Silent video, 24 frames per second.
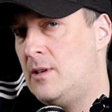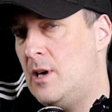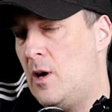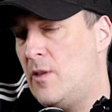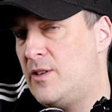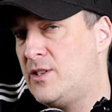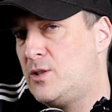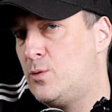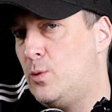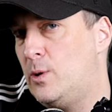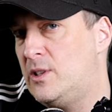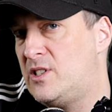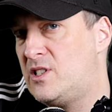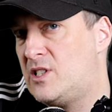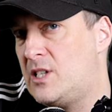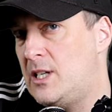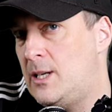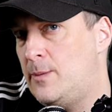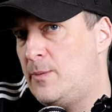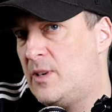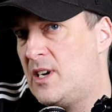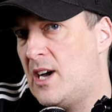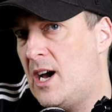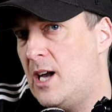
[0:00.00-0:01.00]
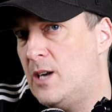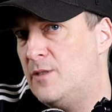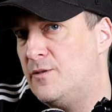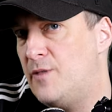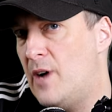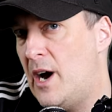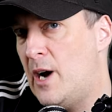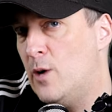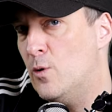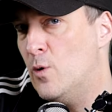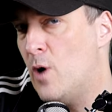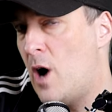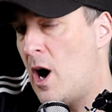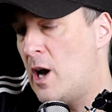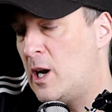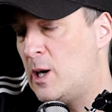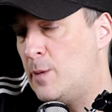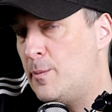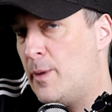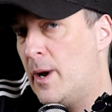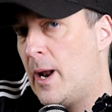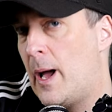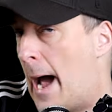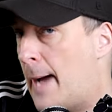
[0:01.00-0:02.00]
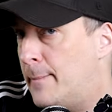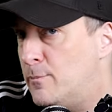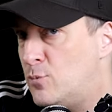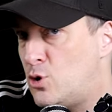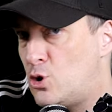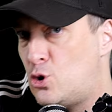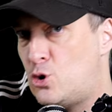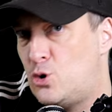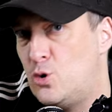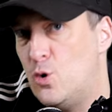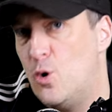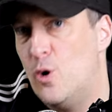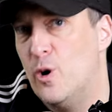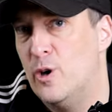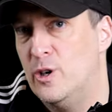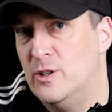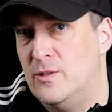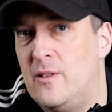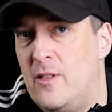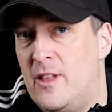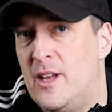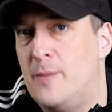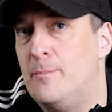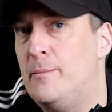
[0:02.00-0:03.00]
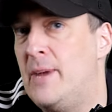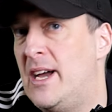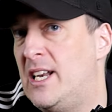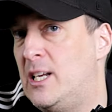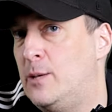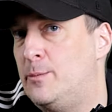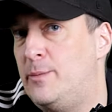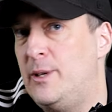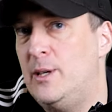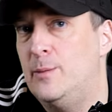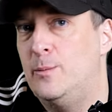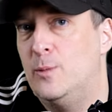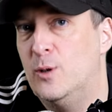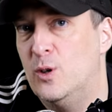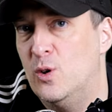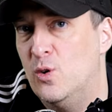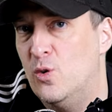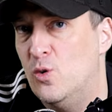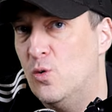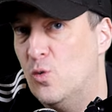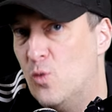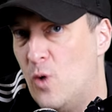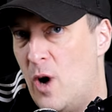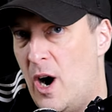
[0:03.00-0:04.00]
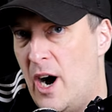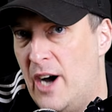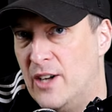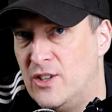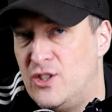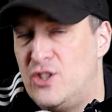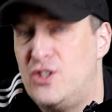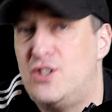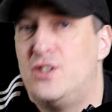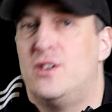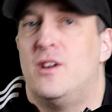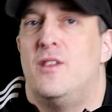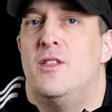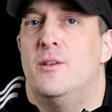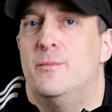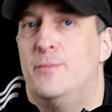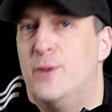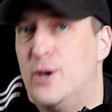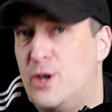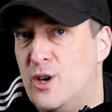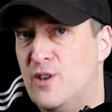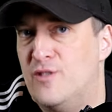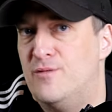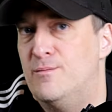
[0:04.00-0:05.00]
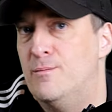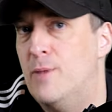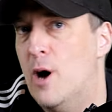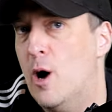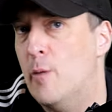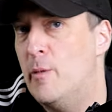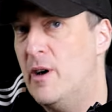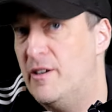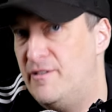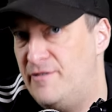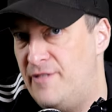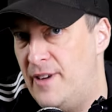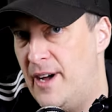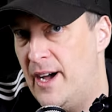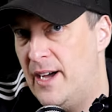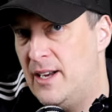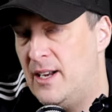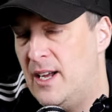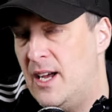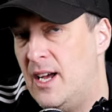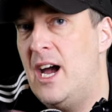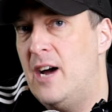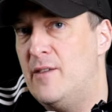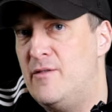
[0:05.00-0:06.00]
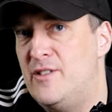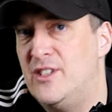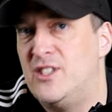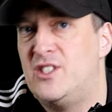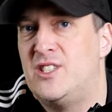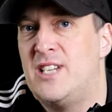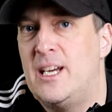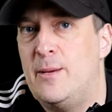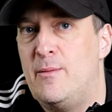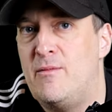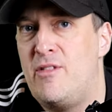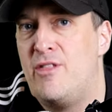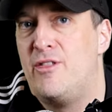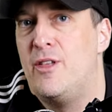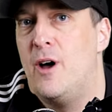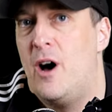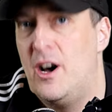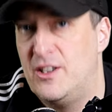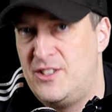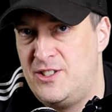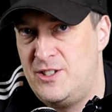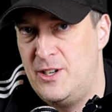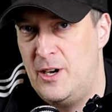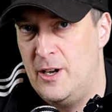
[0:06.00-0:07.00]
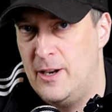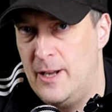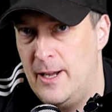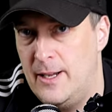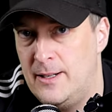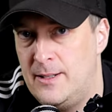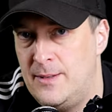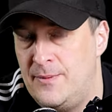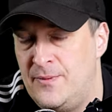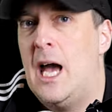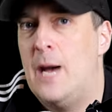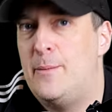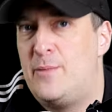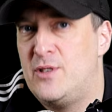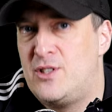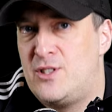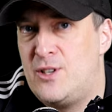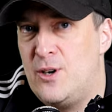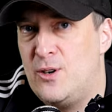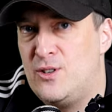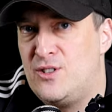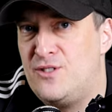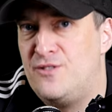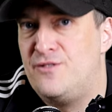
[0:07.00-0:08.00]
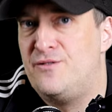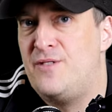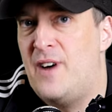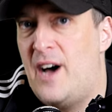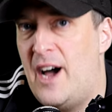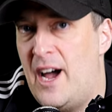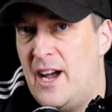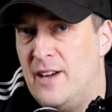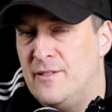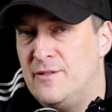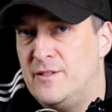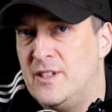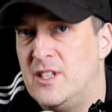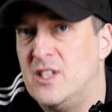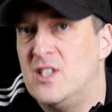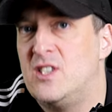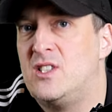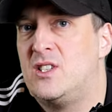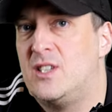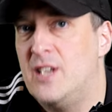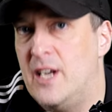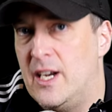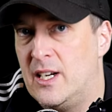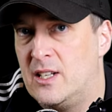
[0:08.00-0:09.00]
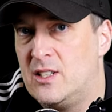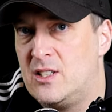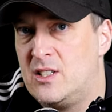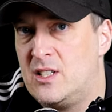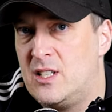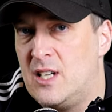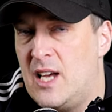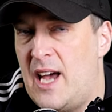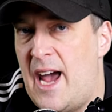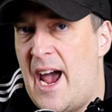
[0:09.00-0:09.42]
Now this will seem kind of ironic, but I'm sure that many people who watched the Book of Boba Fett have the same thoughts on it. Episodes 5 and 6